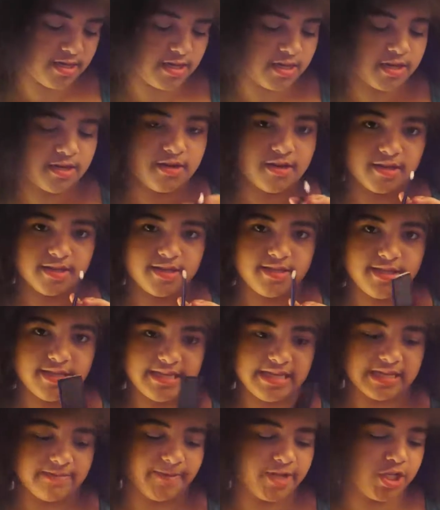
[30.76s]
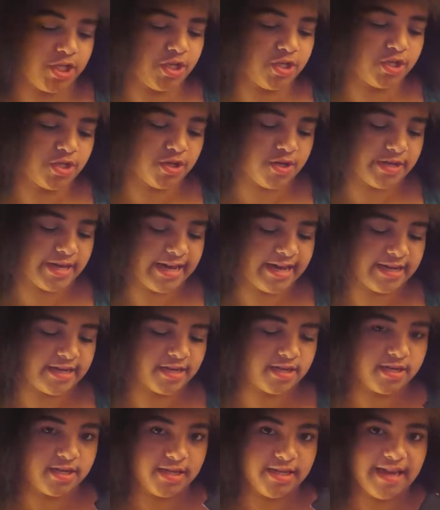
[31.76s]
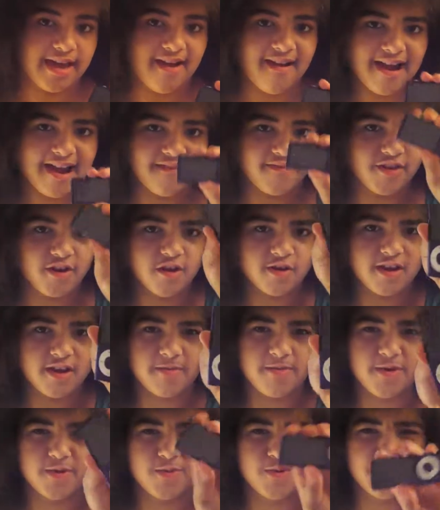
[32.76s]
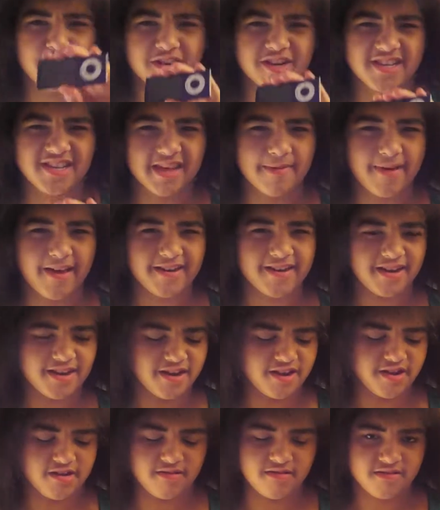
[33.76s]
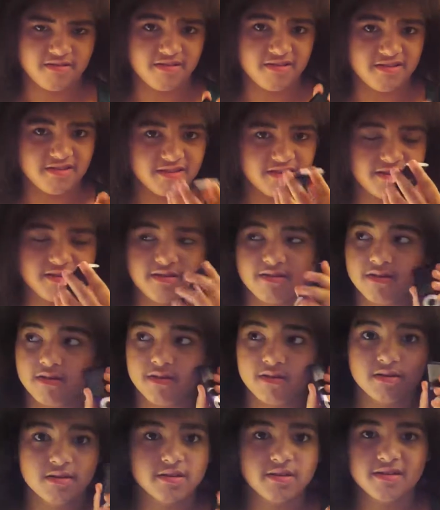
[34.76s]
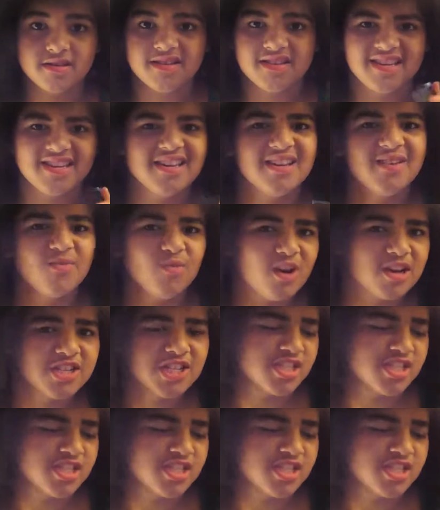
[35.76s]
because this has my tunes on and yeah, I have the old iPod, what are you going to say about it? No, because, well, it's